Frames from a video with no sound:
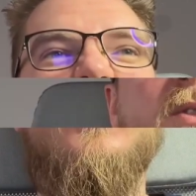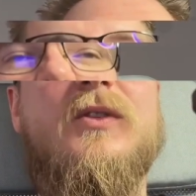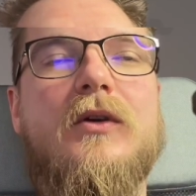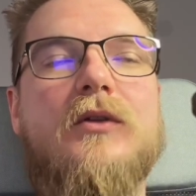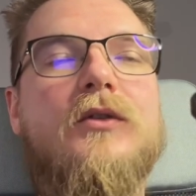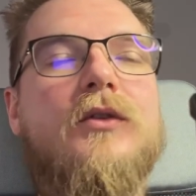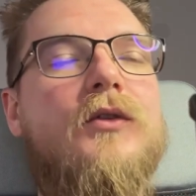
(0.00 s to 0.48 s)

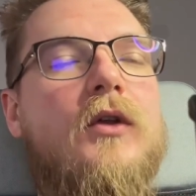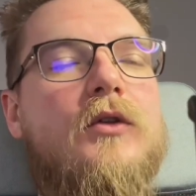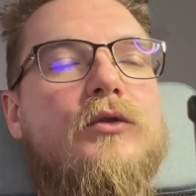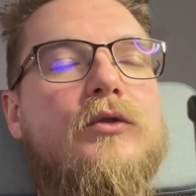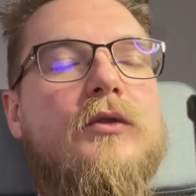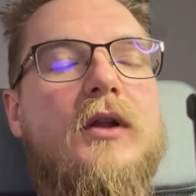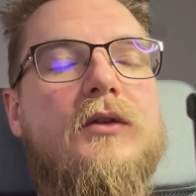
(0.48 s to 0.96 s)
Dart is
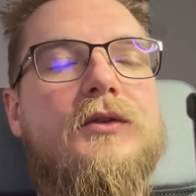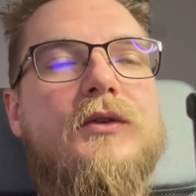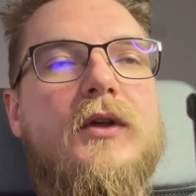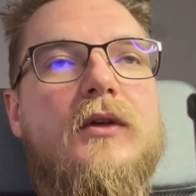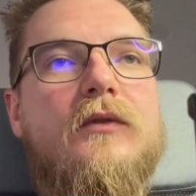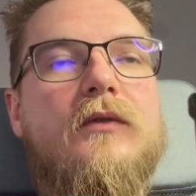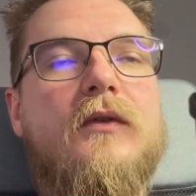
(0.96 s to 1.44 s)
also null
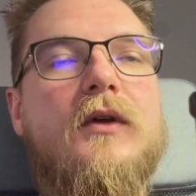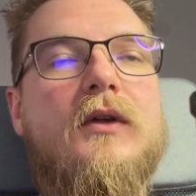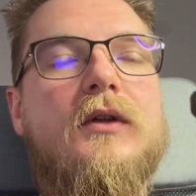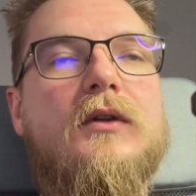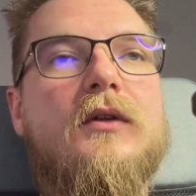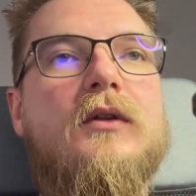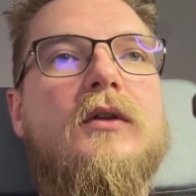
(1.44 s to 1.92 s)
safe,
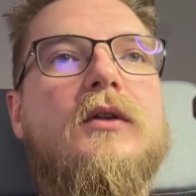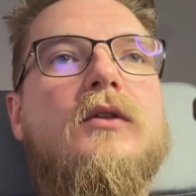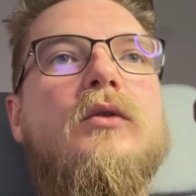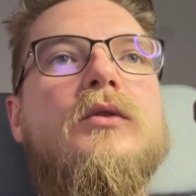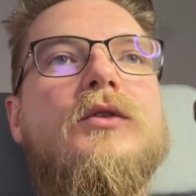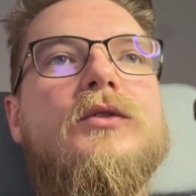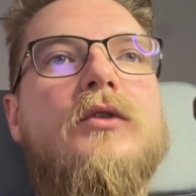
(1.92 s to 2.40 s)
and
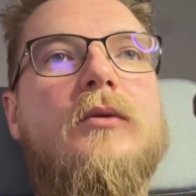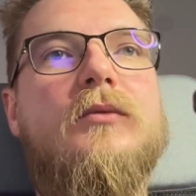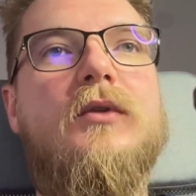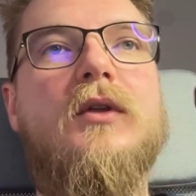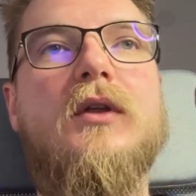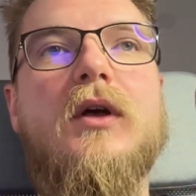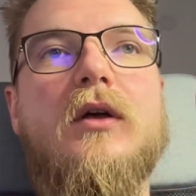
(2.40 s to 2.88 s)
it uses
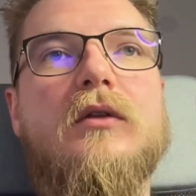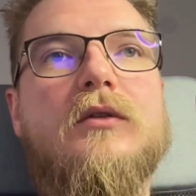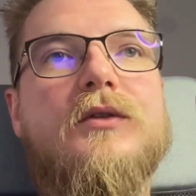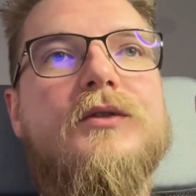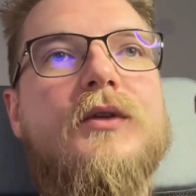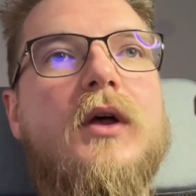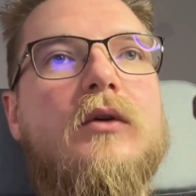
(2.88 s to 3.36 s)
something
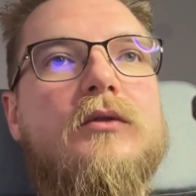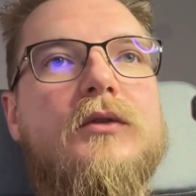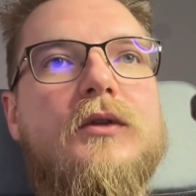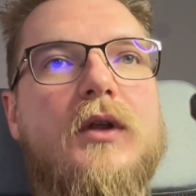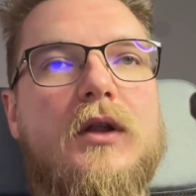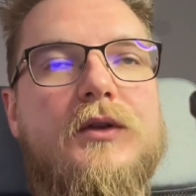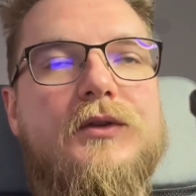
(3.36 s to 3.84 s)
called
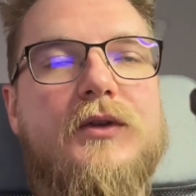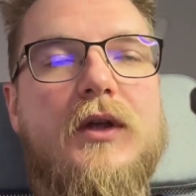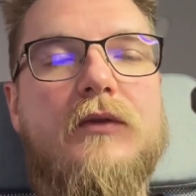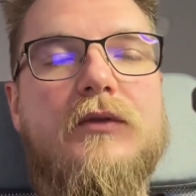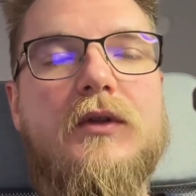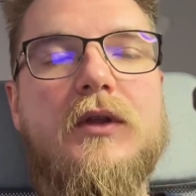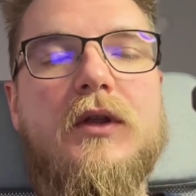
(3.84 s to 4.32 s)
sound null
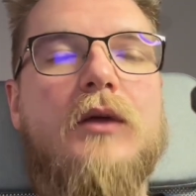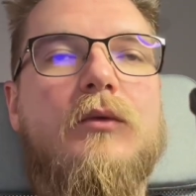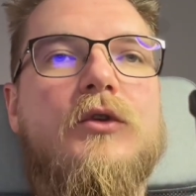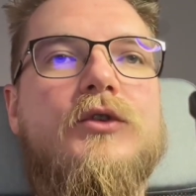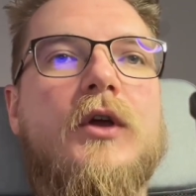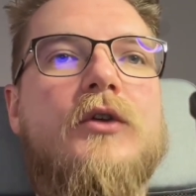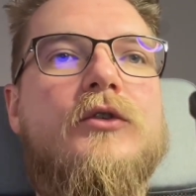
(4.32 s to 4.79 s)
safety,
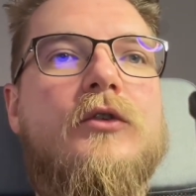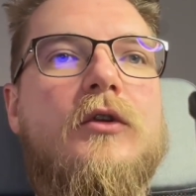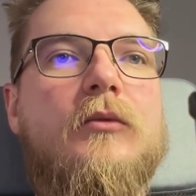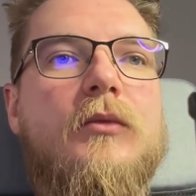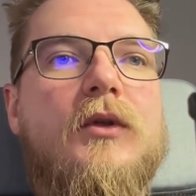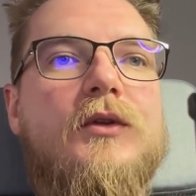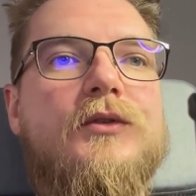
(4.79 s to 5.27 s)
which
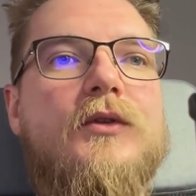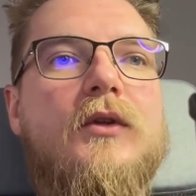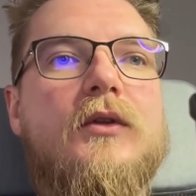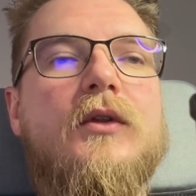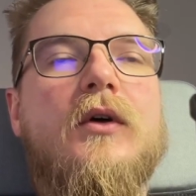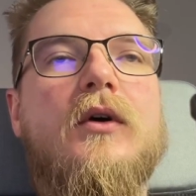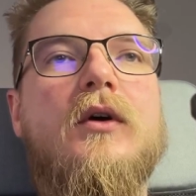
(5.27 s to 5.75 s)
actually means
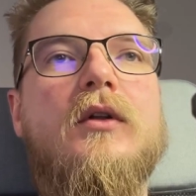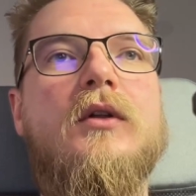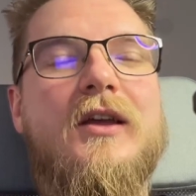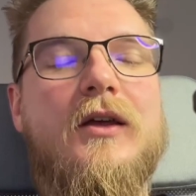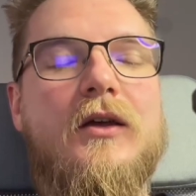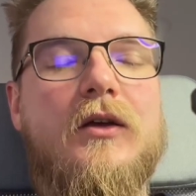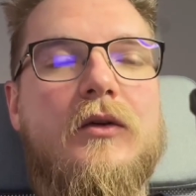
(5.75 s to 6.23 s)
that
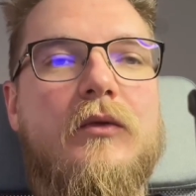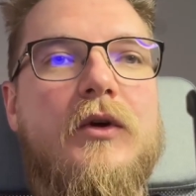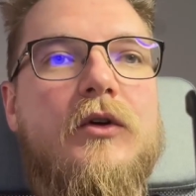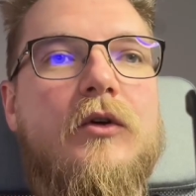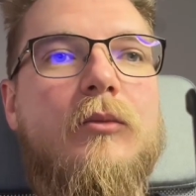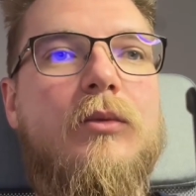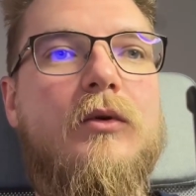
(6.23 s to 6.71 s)
all
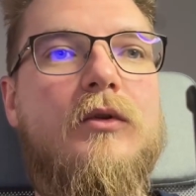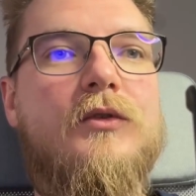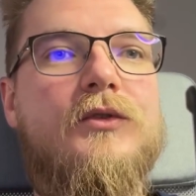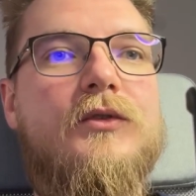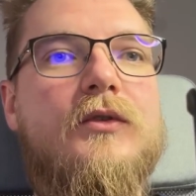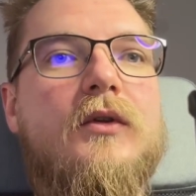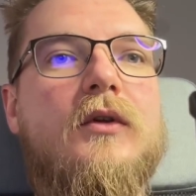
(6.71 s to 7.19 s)

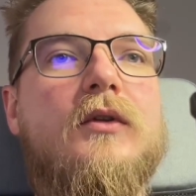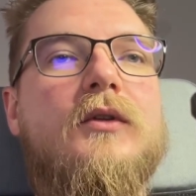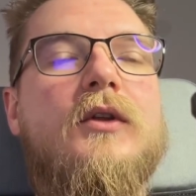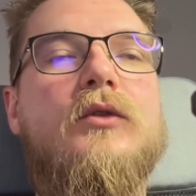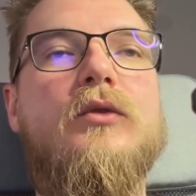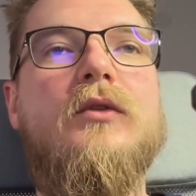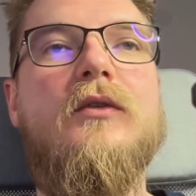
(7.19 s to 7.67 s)
variables
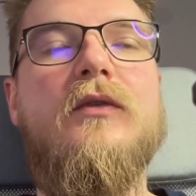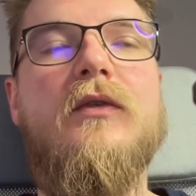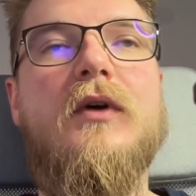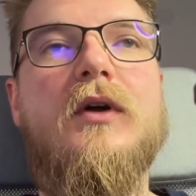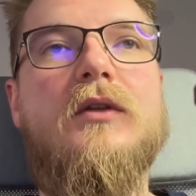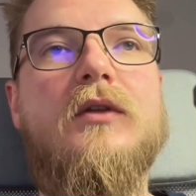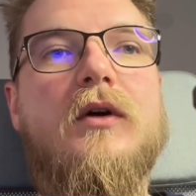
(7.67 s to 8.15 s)
that you
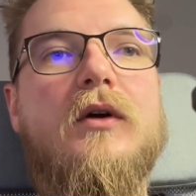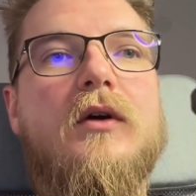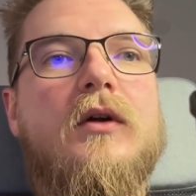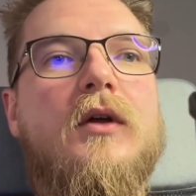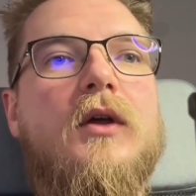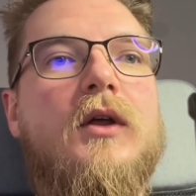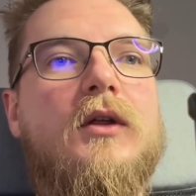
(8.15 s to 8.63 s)
define
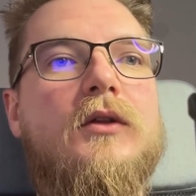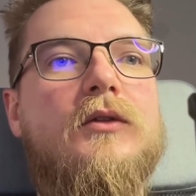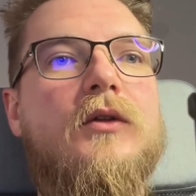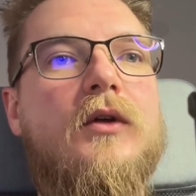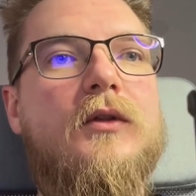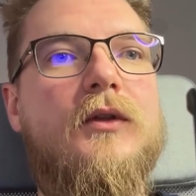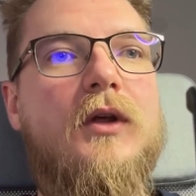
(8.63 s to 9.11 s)
are
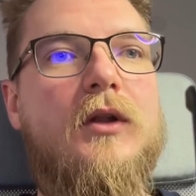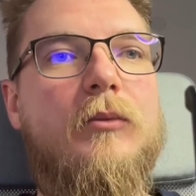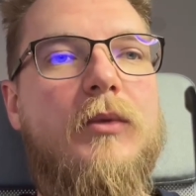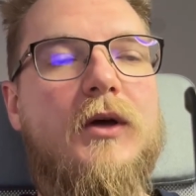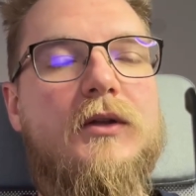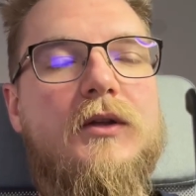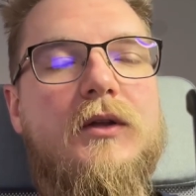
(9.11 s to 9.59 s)
non-null
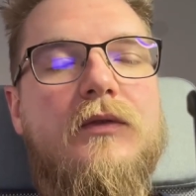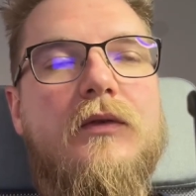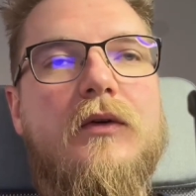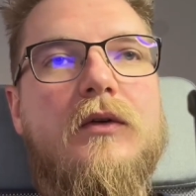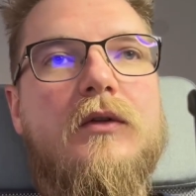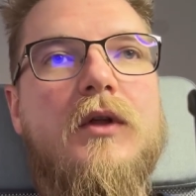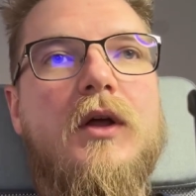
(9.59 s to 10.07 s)
by
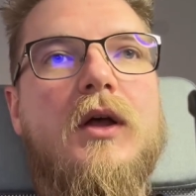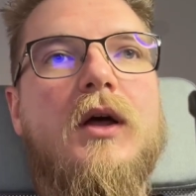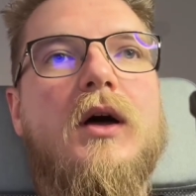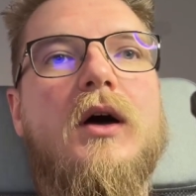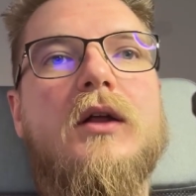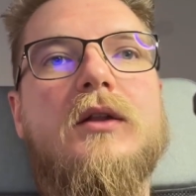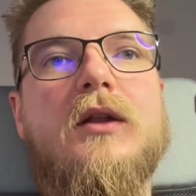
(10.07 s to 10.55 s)
default,
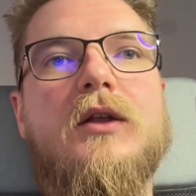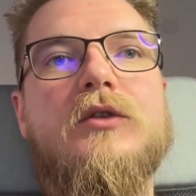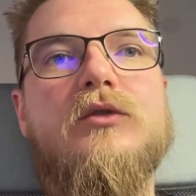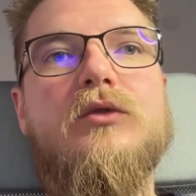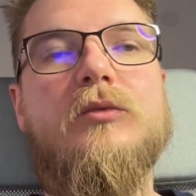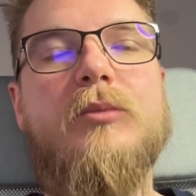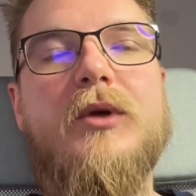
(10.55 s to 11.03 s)

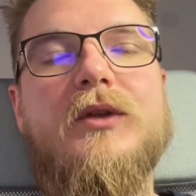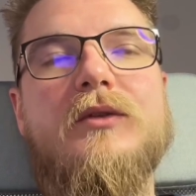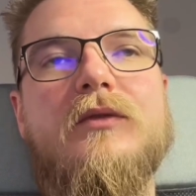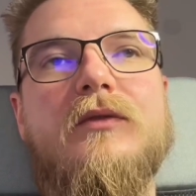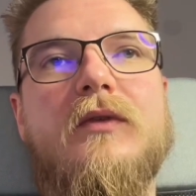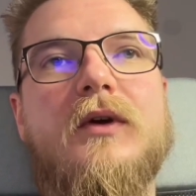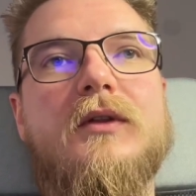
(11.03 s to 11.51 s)
unless you
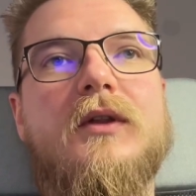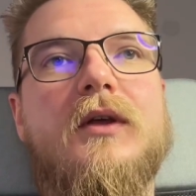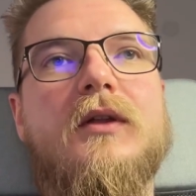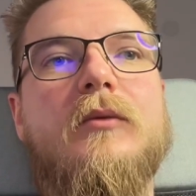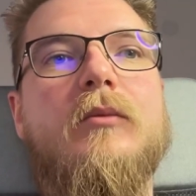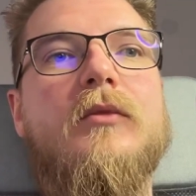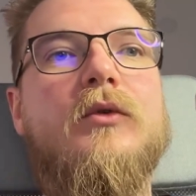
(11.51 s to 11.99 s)
specify
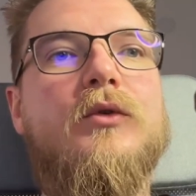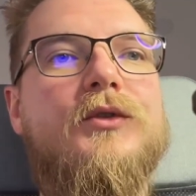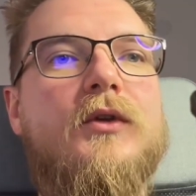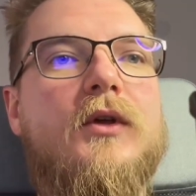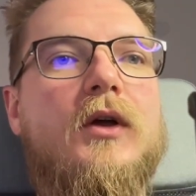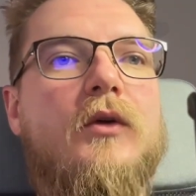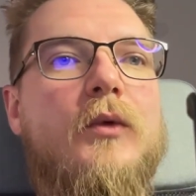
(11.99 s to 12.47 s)
that
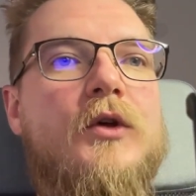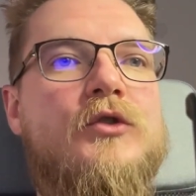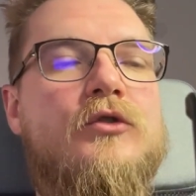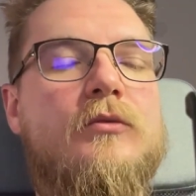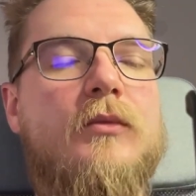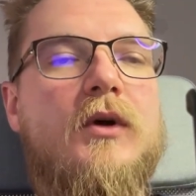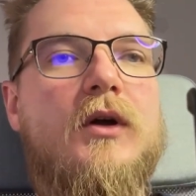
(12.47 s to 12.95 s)
using a
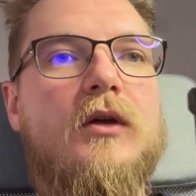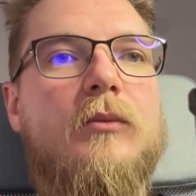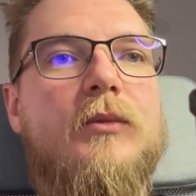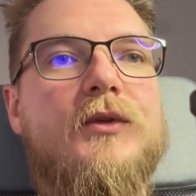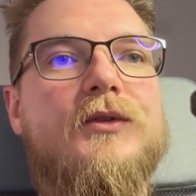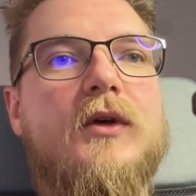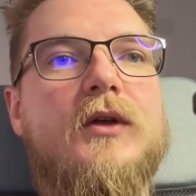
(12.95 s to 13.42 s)
question mark
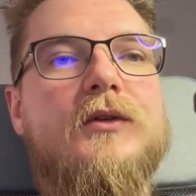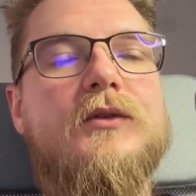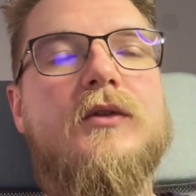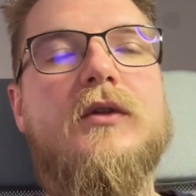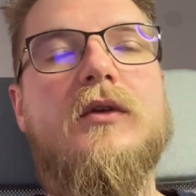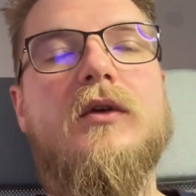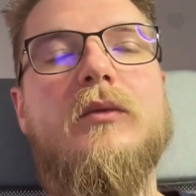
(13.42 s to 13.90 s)

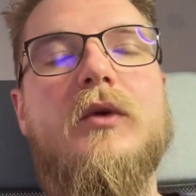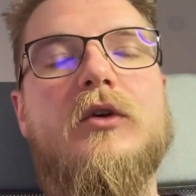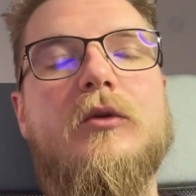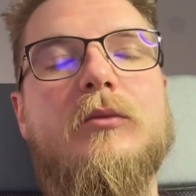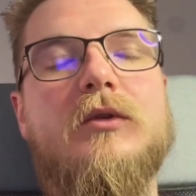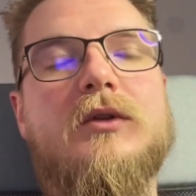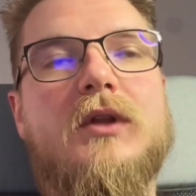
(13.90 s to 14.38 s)
besides the
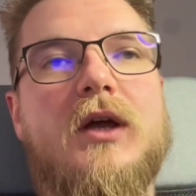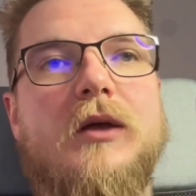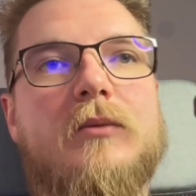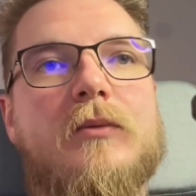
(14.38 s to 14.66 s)
variable type.